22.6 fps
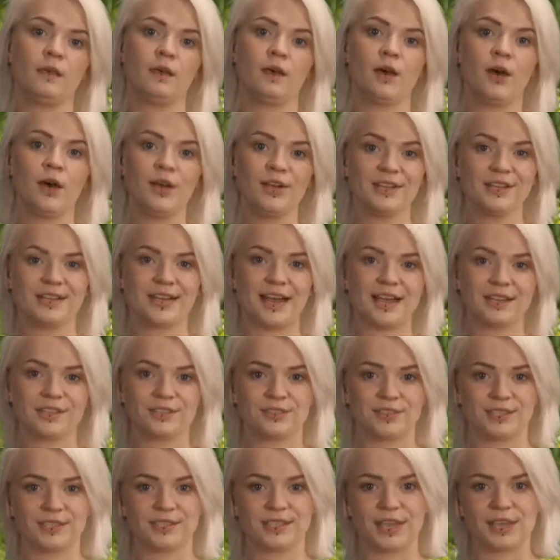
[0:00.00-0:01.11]
All of the
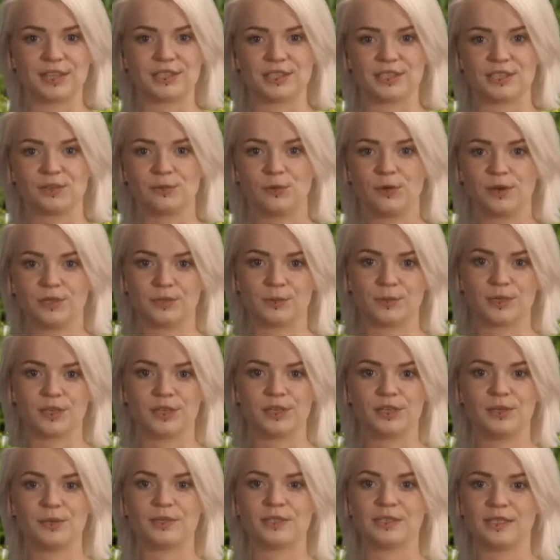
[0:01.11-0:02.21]
natural sciences
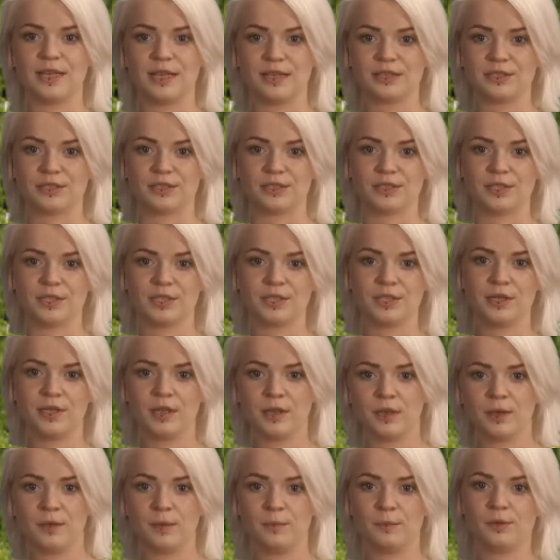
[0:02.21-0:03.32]
coursework uses lectures,
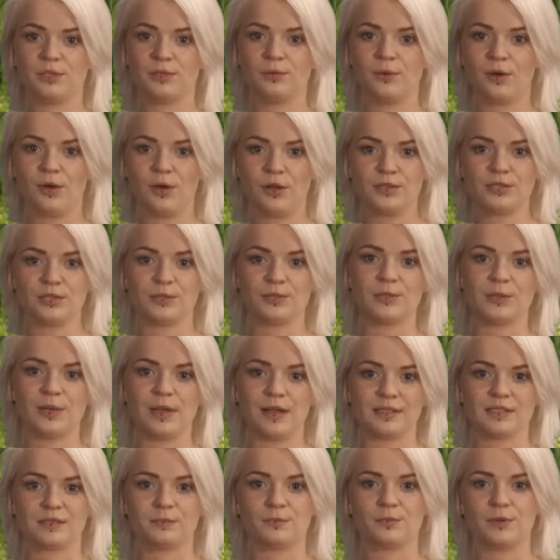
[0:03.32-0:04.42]
but you also do
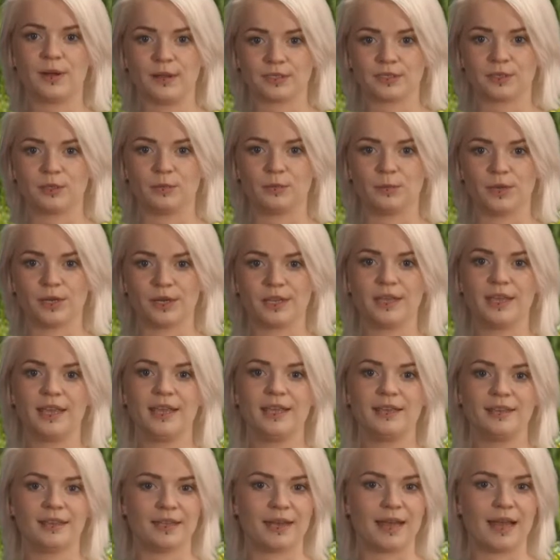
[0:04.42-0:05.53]
lots of practical work
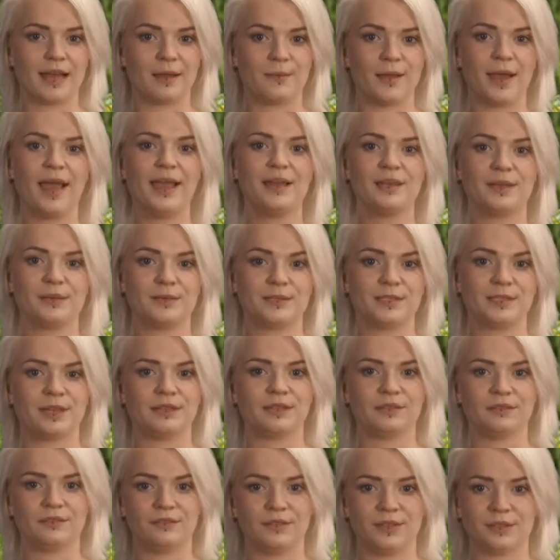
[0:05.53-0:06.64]
in the lab and outside
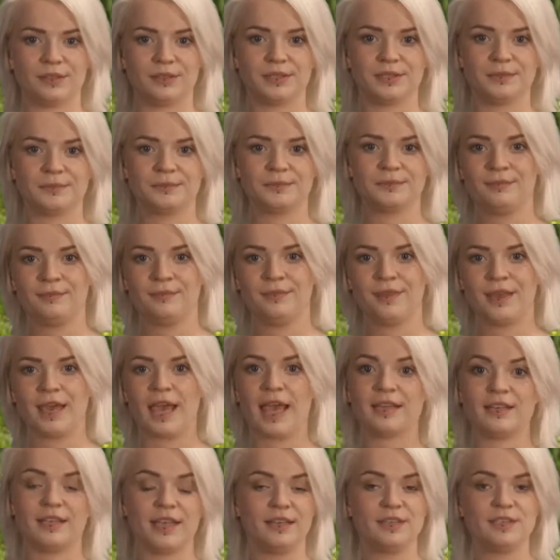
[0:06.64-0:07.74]
in the field.
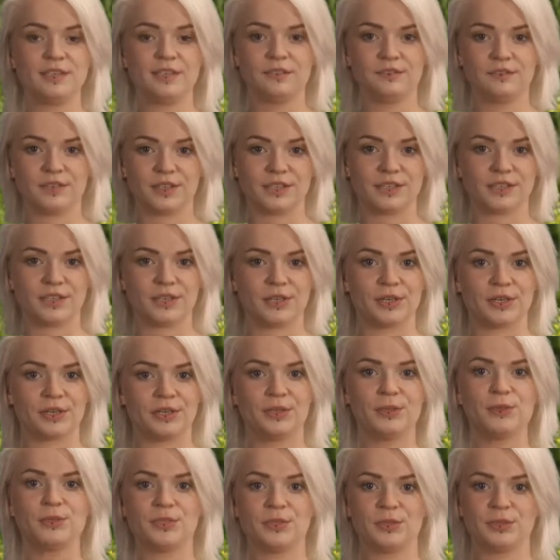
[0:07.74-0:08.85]
At the end of your first year,
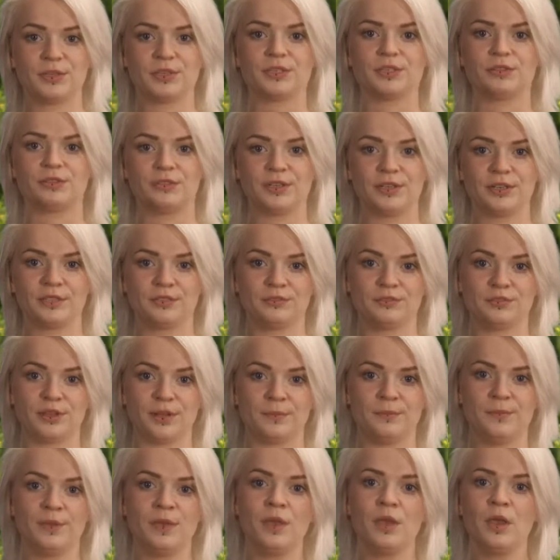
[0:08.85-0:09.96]
you choose a degree
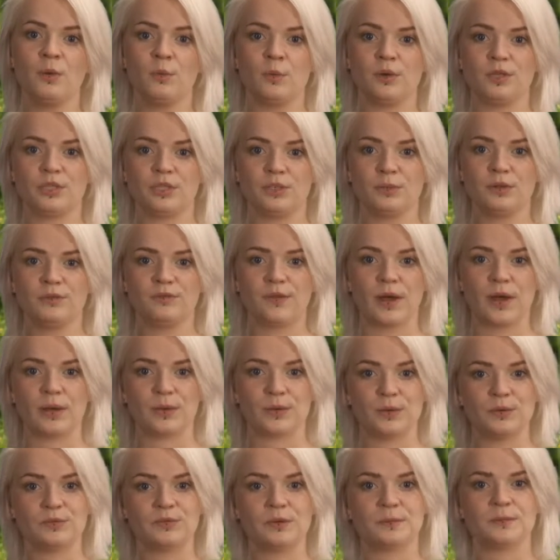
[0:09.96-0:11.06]
stream which you will
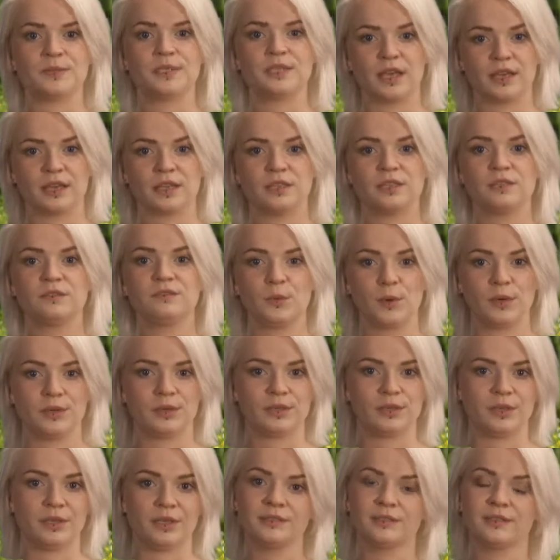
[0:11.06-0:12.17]
follow from second to fourth
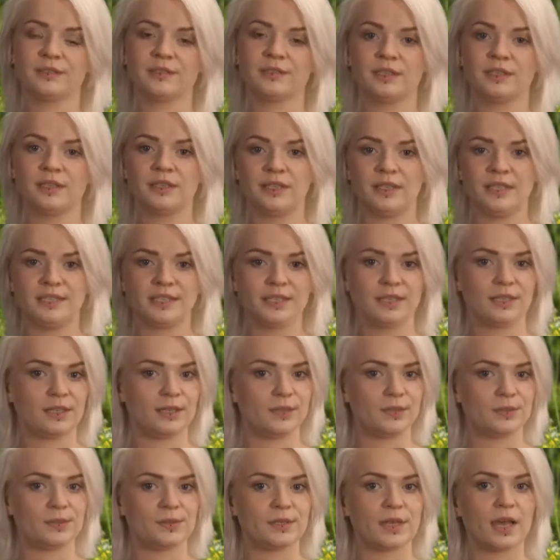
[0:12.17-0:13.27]
year. These
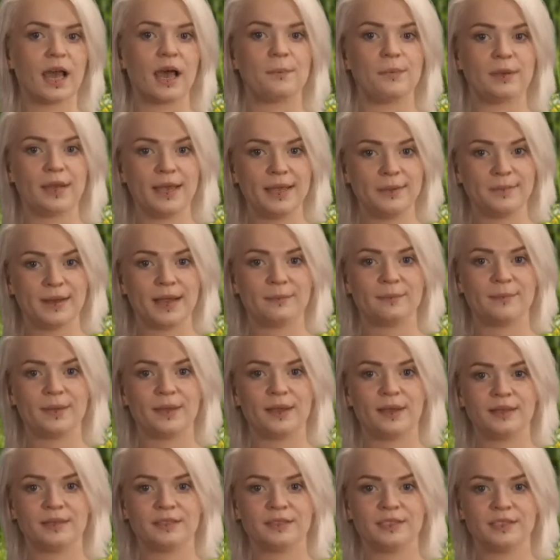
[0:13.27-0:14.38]
include applied plant
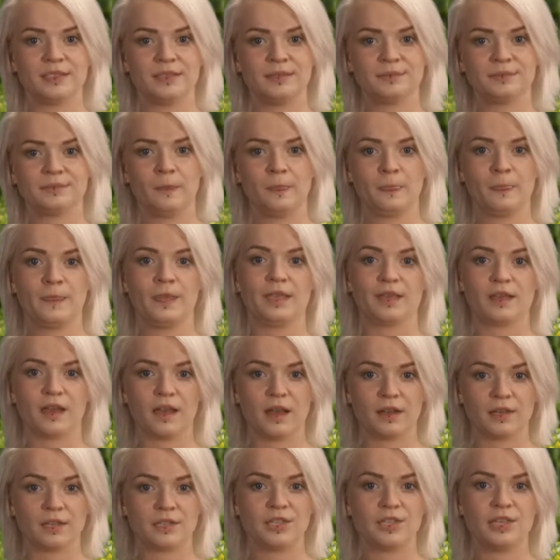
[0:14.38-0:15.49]
biology,
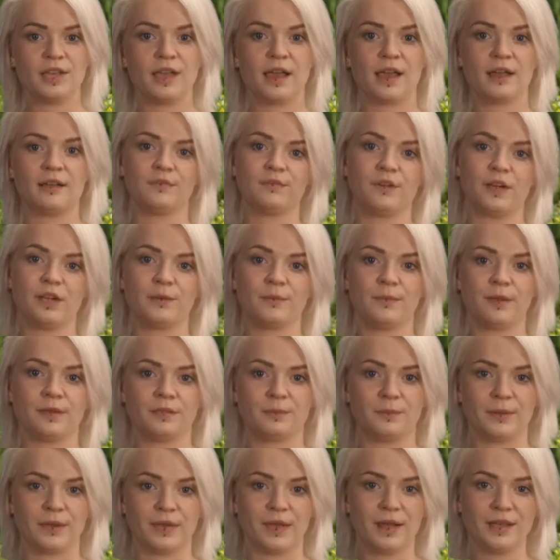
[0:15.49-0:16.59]
ecology and
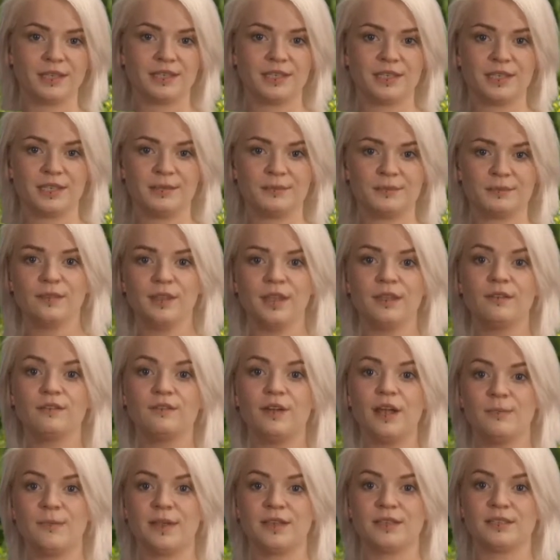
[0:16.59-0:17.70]
environmental biology,
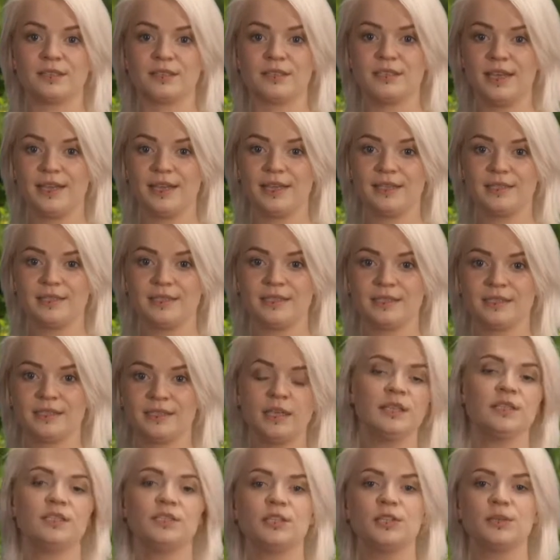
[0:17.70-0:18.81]
environmental science,
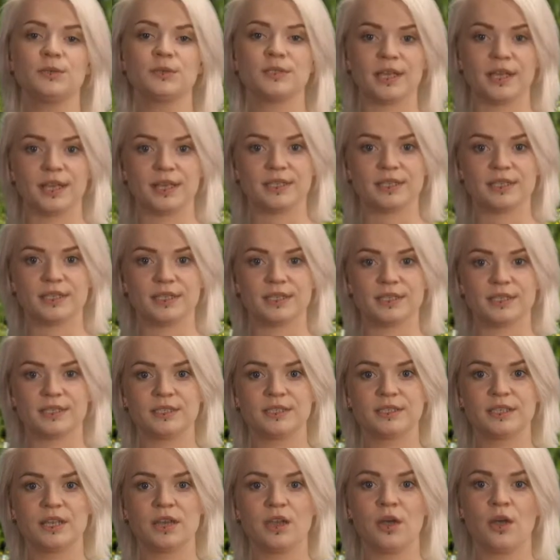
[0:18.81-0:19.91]

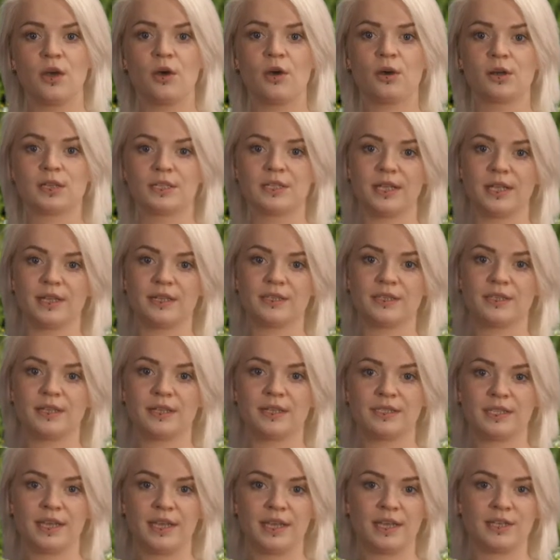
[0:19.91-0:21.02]
geosciences, or science and
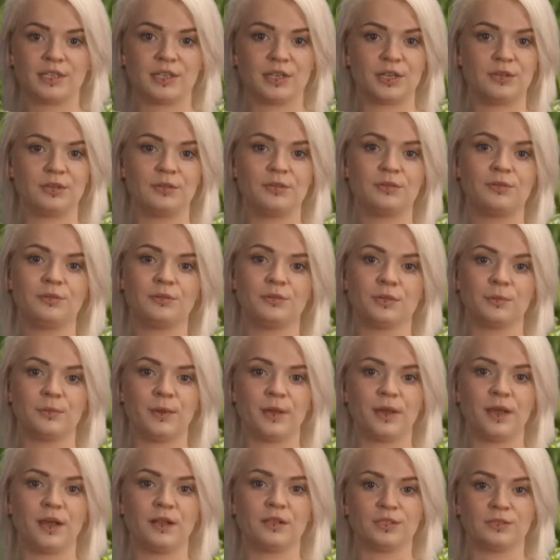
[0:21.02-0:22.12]
education through the
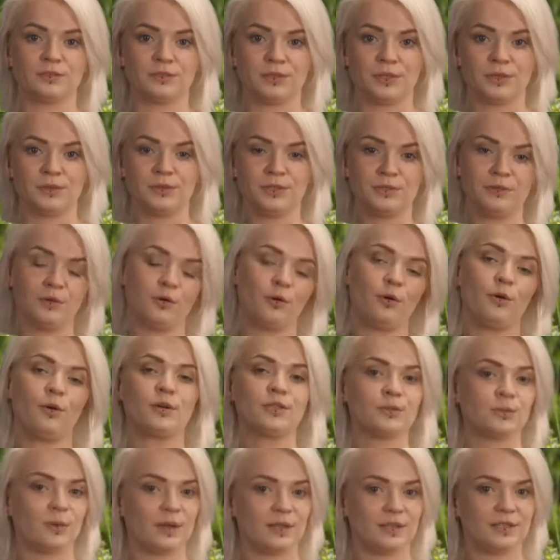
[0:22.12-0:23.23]
biology route, or
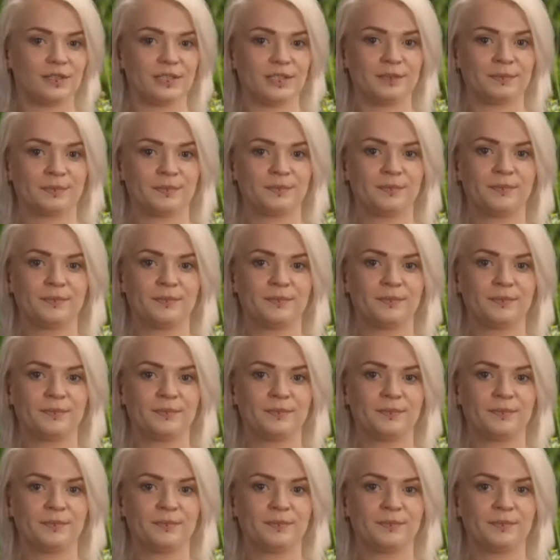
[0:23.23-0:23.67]
zoology.